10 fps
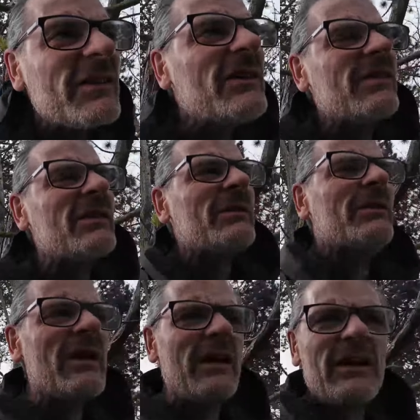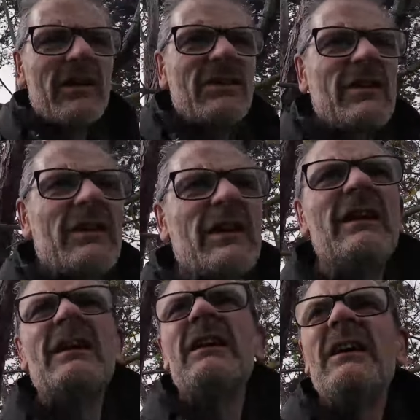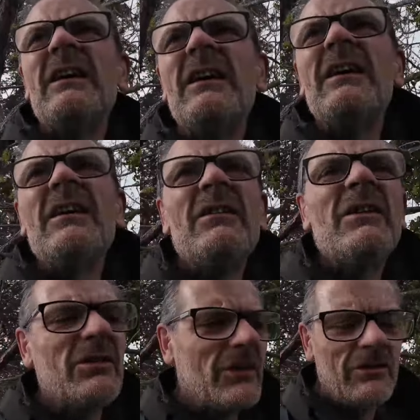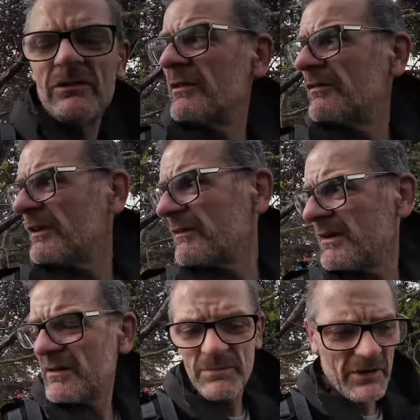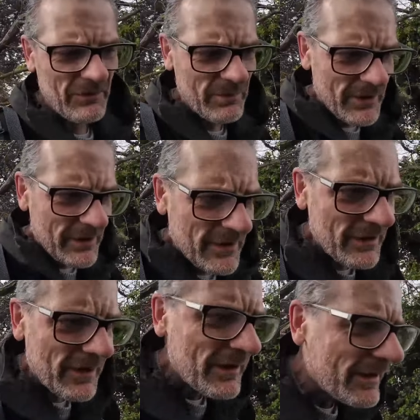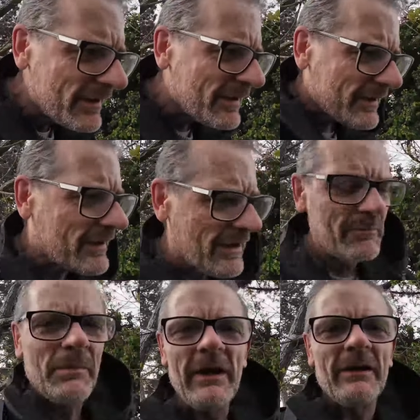So I was here yesterday. I'm just trying to figure out the best way to get back